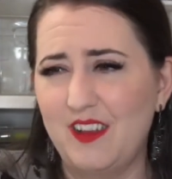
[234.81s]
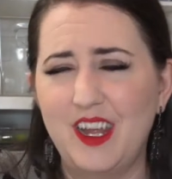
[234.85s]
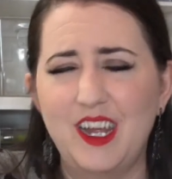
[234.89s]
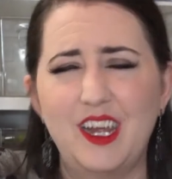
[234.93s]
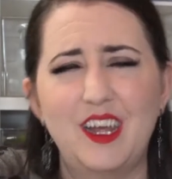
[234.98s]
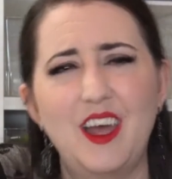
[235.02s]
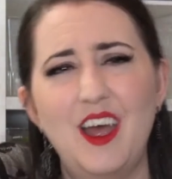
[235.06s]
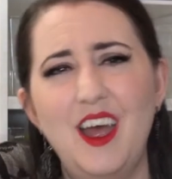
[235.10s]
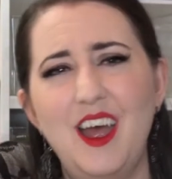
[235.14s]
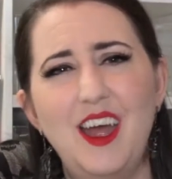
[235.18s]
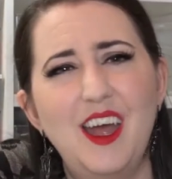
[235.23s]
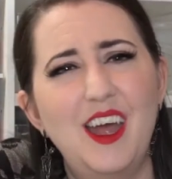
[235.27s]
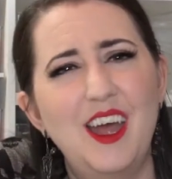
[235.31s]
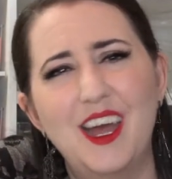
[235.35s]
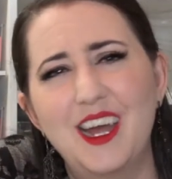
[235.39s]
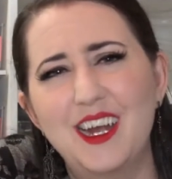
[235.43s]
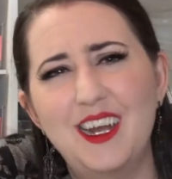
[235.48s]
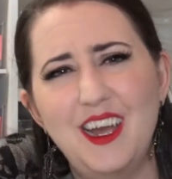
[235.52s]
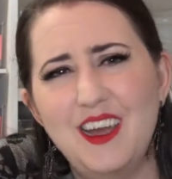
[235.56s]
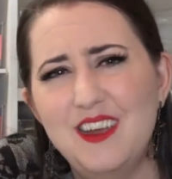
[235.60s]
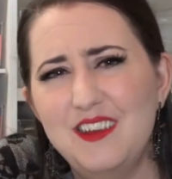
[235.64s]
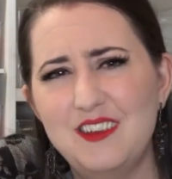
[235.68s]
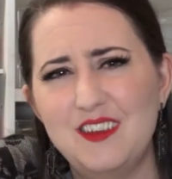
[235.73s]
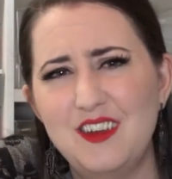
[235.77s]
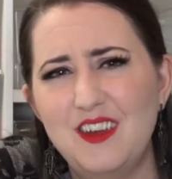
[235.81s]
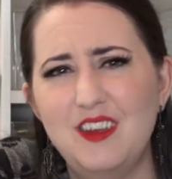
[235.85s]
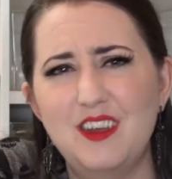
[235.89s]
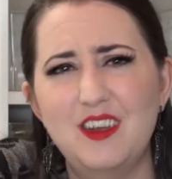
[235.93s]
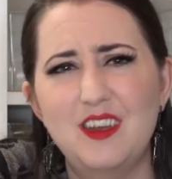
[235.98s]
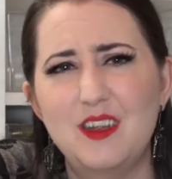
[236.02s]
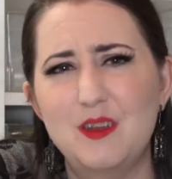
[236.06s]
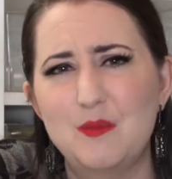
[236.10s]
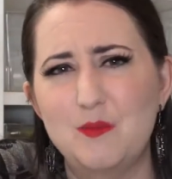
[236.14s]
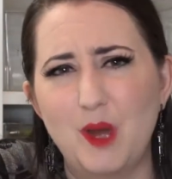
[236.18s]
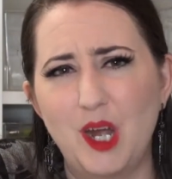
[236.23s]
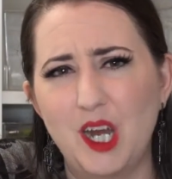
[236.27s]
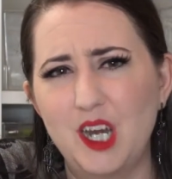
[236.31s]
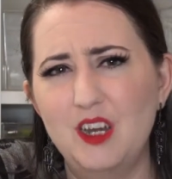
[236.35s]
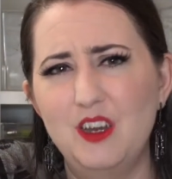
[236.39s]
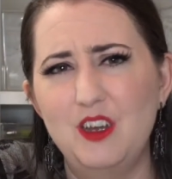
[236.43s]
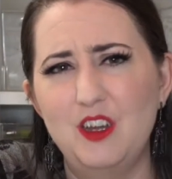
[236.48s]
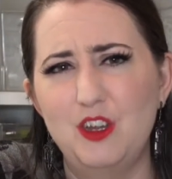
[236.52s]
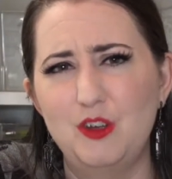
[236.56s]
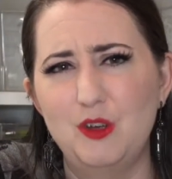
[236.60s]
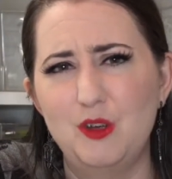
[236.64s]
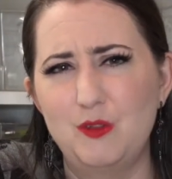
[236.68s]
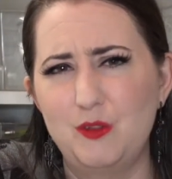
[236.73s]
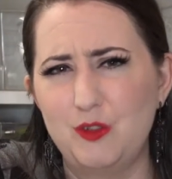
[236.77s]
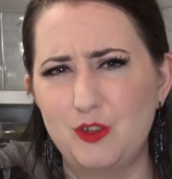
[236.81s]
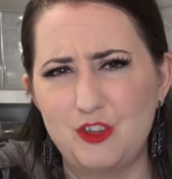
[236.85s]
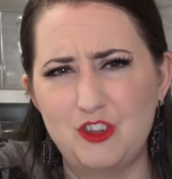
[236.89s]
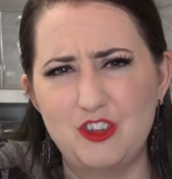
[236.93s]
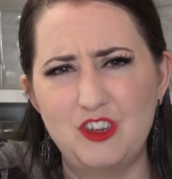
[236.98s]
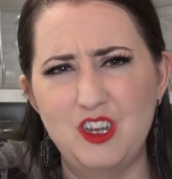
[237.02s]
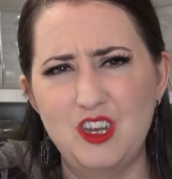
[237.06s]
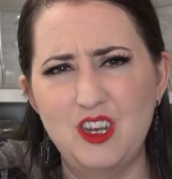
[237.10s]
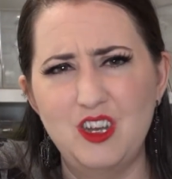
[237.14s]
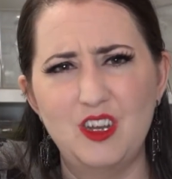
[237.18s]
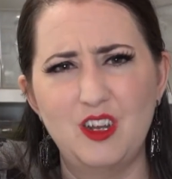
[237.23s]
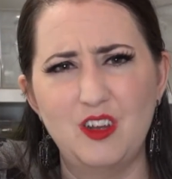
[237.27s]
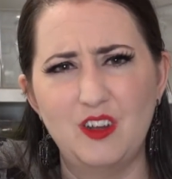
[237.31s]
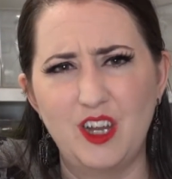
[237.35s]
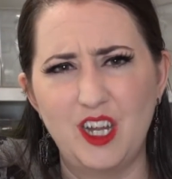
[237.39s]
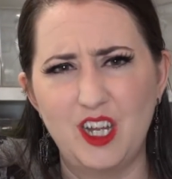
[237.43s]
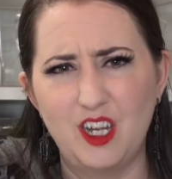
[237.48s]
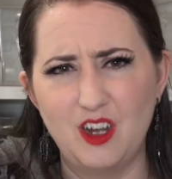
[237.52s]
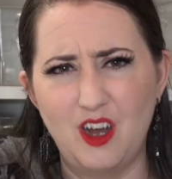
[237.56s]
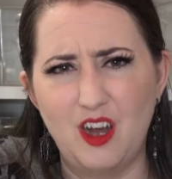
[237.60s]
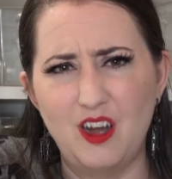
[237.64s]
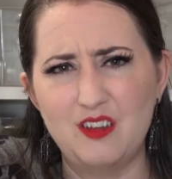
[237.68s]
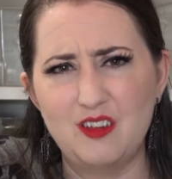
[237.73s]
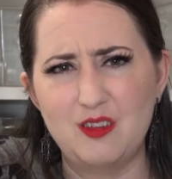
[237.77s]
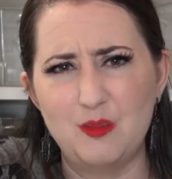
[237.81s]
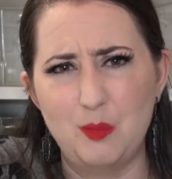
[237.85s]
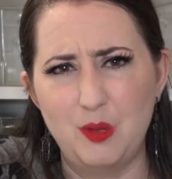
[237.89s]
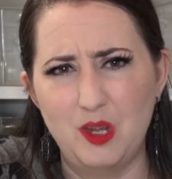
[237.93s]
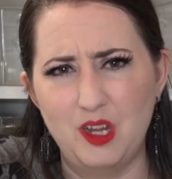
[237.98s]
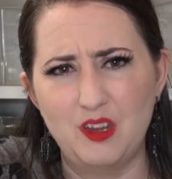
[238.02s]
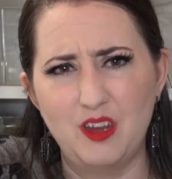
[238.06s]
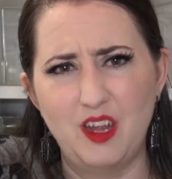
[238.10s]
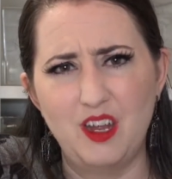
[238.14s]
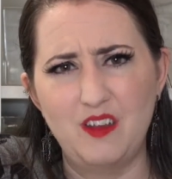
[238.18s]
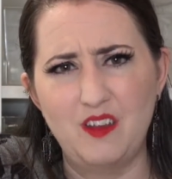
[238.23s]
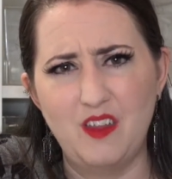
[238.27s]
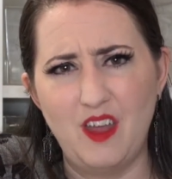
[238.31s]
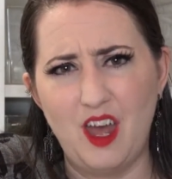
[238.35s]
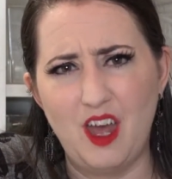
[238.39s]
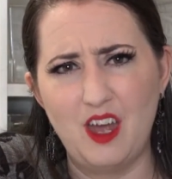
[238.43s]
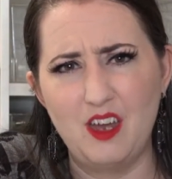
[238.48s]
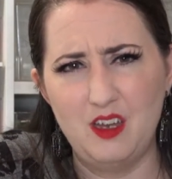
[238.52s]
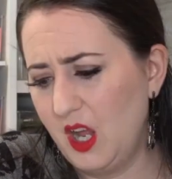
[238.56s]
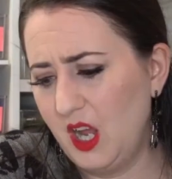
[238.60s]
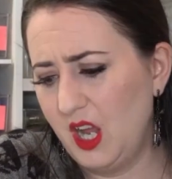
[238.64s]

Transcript: Like, a guy's not going to admire you if you're sitting there like gossiping like that.